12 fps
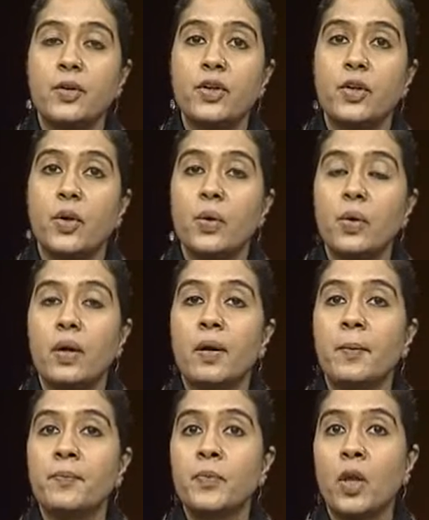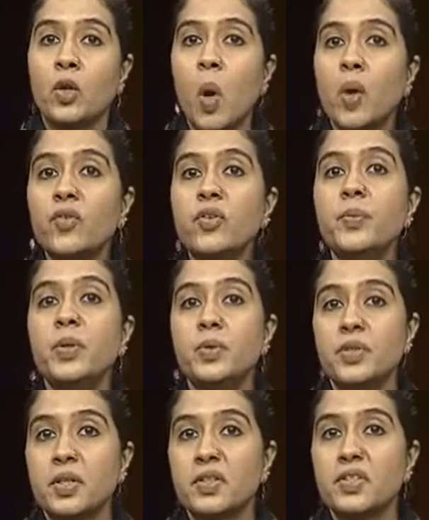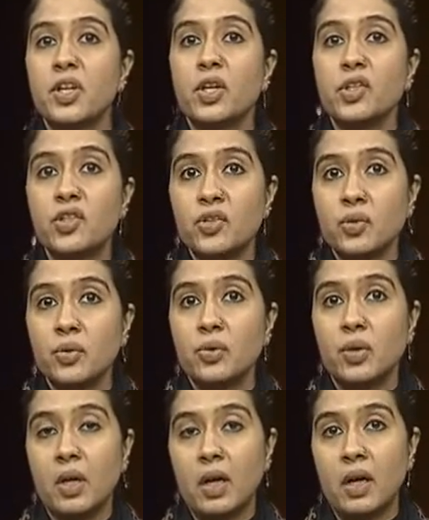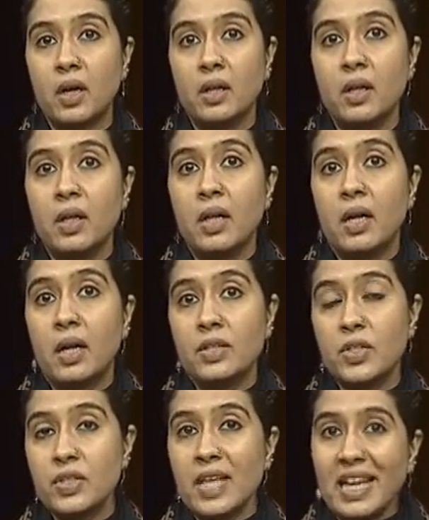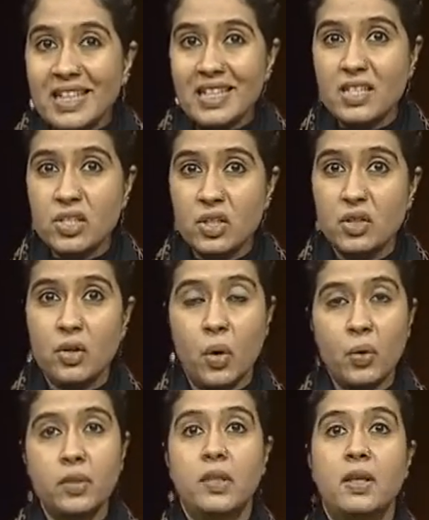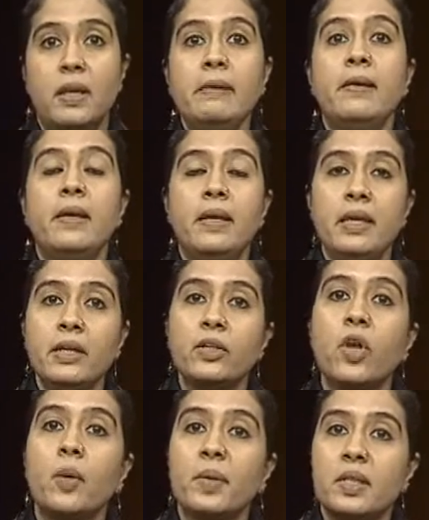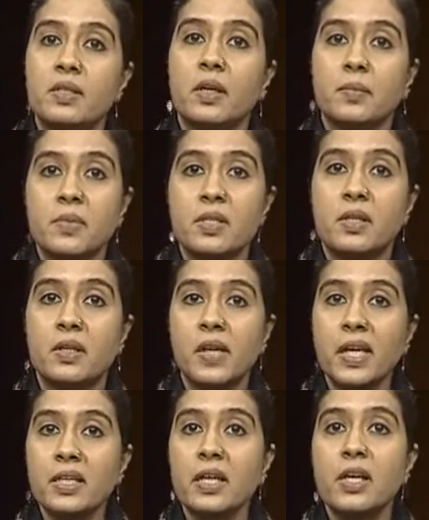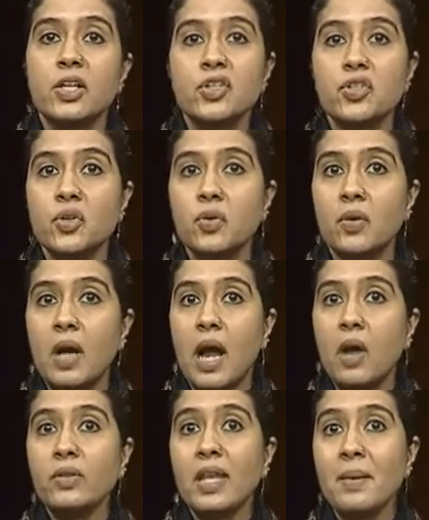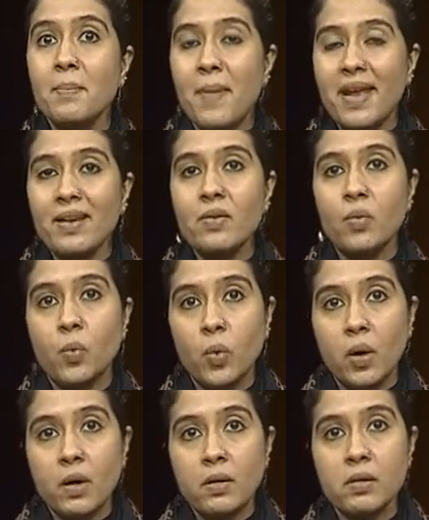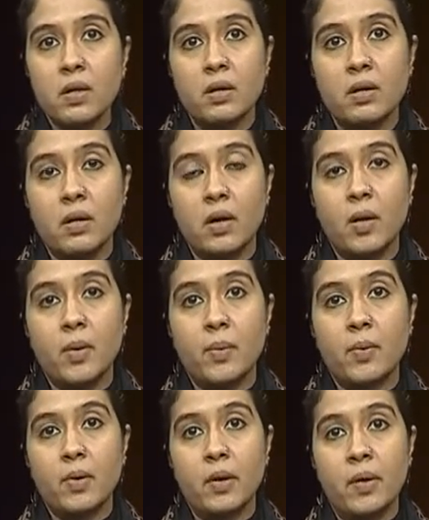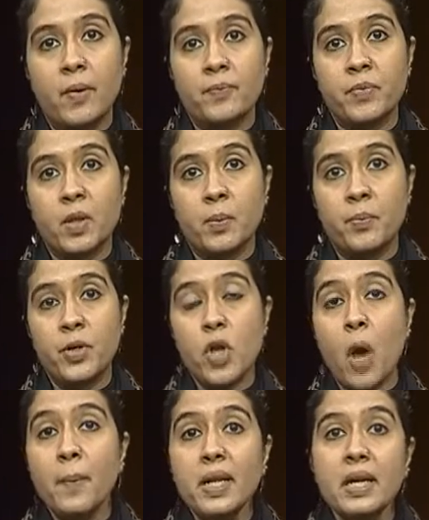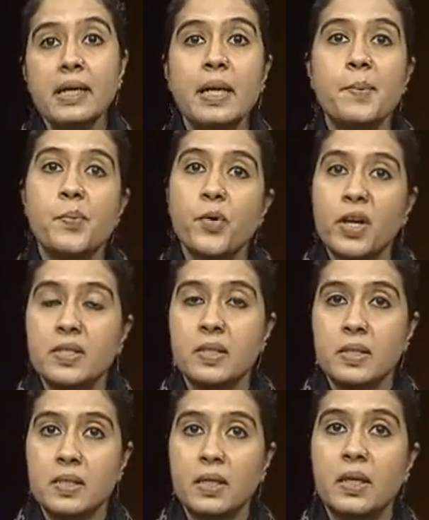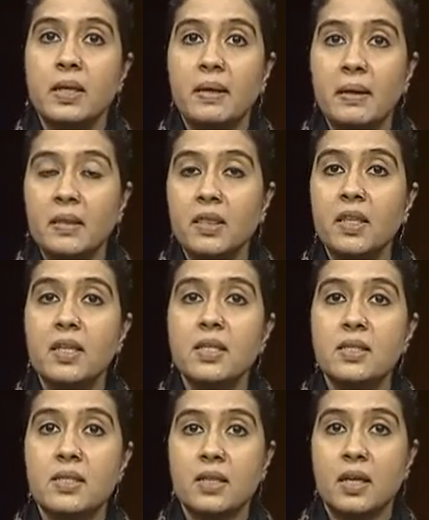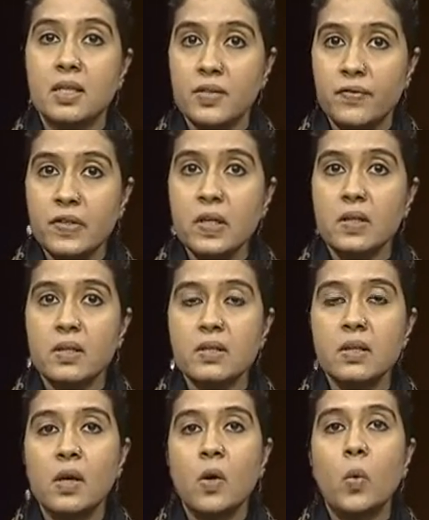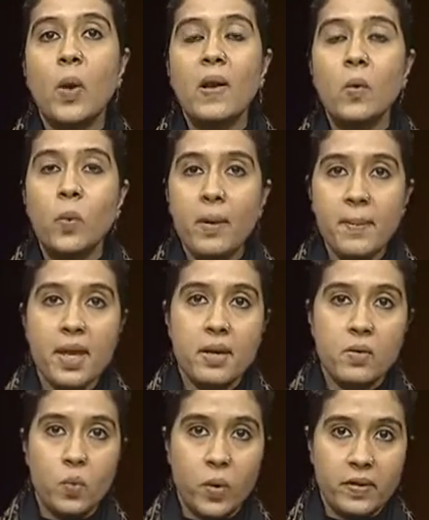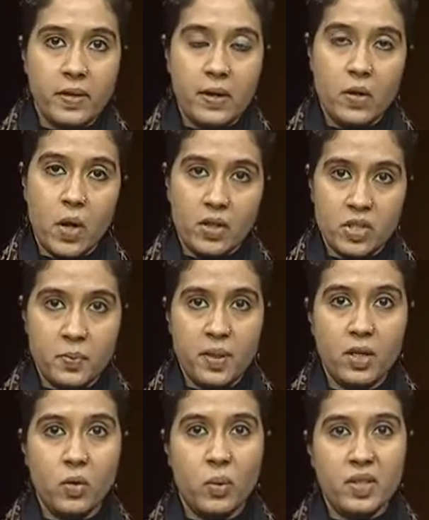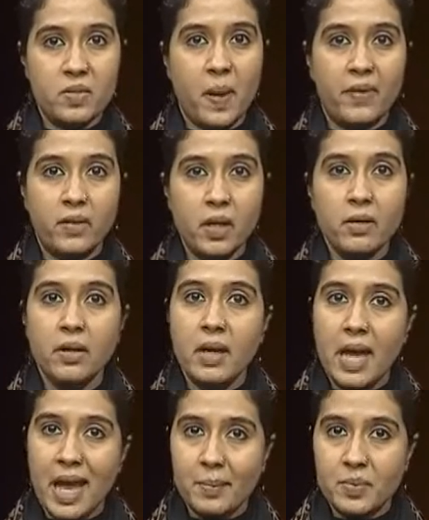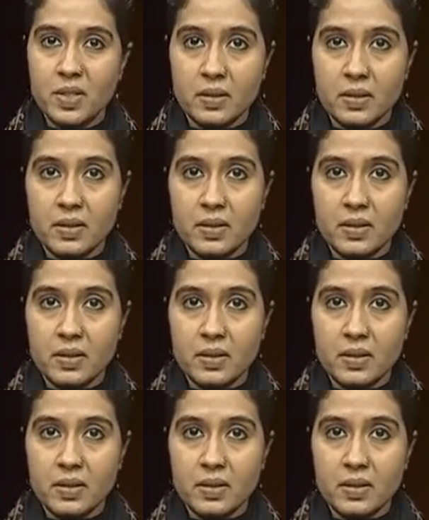you know um, uh, contributors to uh, a society's growth in economic terms, right? So how then men were uh, um, predominantly present in these uh, spheres, while women were then conspicuous by their absence.